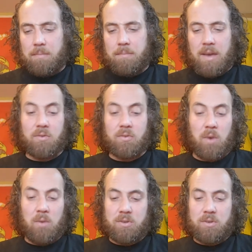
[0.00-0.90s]
passed away,
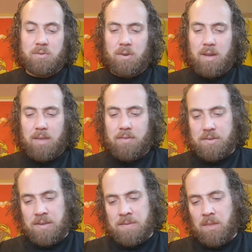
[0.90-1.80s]
which is good, obviously,